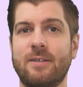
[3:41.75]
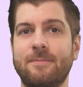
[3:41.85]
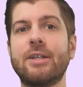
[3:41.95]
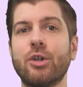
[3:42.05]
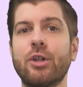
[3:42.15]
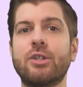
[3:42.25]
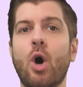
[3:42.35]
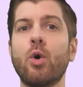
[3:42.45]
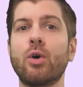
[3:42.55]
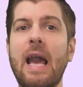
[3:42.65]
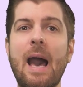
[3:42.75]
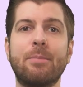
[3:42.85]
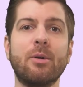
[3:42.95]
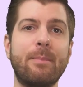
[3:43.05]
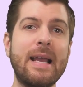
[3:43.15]
And so the total
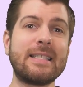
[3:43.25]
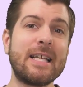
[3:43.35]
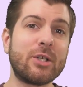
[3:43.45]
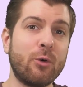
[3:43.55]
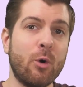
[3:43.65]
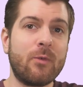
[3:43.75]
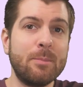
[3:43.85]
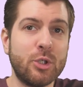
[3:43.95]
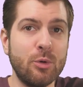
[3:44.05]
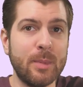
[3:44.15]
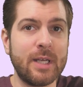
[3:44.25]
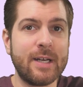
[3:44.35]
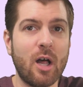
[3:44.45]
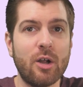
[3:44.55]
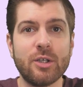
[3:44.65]
capital base has grown from $2 million
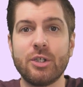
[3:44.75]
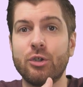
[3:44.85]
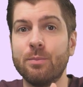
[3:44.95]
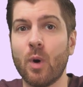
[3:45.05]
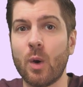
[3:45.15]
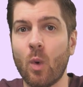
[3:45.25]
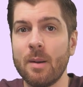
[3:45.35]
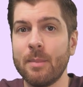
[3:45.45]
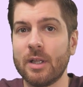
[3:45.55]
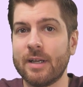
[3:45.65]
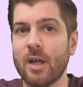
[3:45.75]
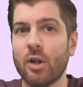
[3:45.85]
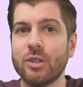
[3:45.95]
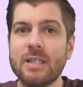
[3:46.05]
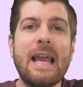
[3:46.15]
to $2.1 million
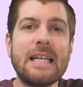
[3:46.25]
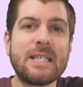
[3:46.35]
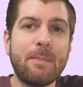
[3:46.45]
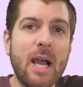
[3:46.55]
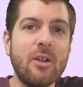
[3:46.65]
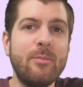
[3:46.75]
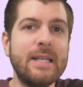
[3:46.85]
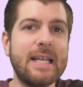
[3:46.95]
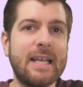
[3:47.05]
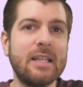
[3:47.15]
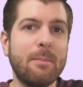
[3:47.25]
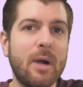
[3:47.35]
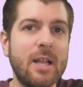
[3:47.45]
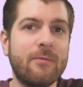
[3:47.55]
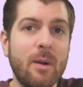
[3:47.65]
in spite of me taking the
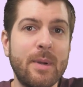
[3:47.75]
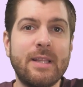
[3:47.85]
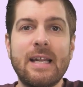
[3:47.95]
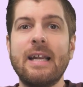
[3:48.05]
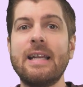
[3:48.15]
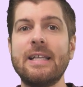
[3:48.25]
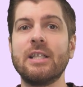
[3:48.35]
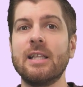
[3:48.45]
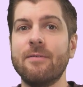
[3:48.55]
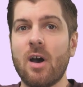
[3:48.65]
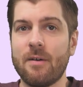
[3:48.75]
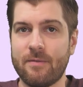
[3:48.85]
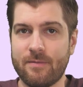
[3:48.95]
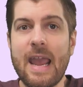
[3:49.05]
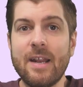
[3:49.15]
money from it that I need to live off
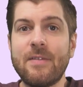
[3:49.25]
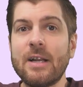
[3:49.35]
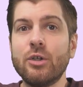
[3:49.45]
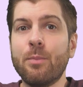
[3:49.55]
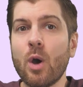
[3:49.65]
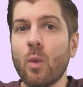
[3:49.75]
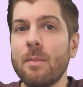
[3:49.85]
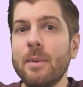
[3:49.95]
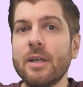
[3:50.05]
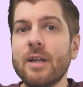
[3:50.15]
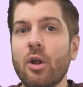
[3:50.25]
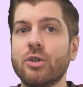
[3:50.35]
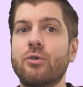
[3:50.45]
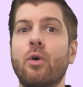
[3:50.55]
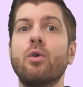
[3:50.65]
of. And if that $2.1 million
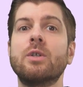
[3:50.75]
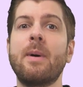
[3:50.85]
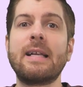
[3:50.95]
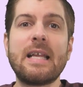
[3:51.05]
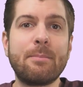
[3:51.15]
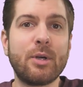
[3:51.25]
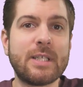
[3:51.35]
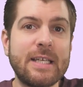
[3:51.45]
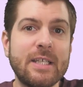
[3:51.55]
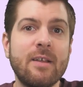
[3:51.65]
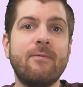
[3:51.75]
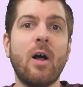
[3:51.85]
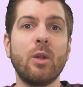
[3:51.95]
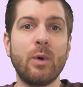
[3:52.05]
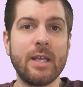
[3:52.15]
grows by 10% in the
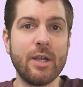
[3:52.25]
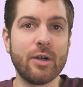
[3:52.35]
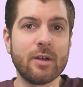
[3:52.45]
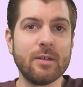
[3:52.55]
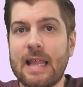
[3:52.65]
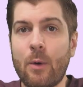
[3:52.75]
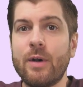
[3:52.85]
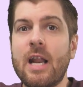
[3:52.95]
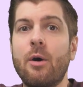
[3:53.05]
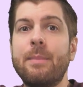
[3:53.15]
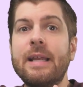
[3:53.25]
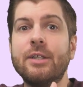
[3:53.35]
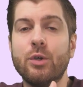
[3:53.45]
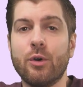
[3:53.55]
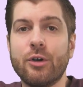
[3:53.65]
following year, that would now be
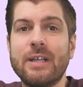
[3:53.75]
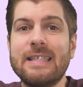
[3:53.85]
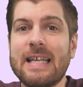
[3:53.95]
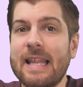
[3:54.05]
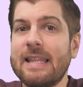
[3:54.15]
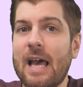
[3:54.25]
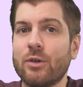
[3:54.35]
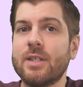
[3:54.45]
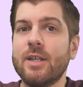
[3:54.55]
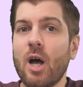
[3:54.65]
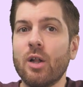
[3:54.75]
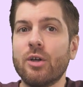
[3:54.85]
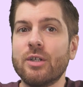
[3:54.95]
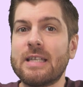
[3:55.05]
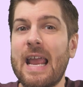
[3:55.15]

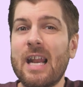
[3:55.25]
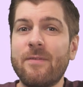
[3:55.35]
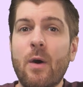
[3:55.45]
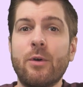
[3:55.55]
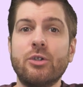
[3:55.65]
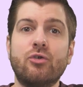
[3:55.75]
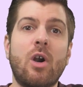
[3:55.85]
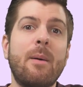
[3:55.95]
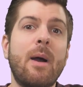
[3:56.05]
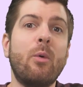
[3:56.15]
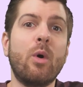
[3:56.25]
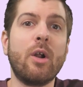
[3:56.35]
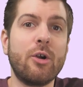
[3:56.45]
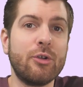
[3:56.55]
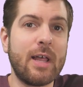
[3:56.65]
$210,000. And if I were to draw my
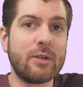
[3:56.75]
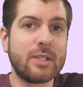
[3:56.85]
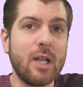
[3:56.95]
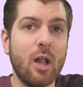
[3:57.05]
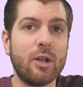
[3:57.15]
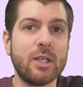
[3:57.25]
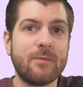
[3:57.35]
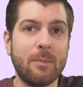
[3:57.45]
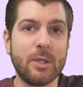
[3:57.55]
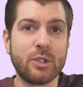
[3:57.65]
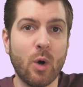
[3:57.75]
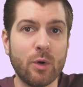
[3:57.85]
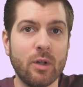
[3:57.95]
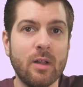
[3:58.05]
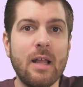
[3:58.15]
$100,000 from the
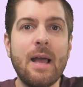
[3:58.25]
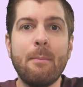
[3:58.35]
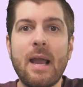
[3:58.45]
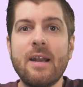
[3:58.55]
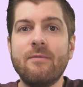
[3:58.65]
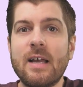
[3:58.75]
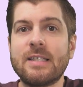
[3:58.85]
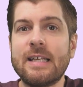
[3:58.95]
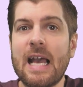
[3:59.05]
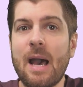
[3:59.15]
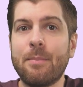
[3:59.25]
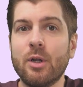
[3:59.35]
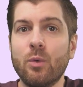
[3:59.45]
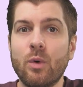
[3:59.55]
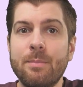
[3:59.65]
total, my invested
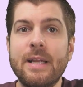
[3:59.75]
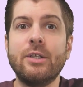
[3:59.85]
capital would be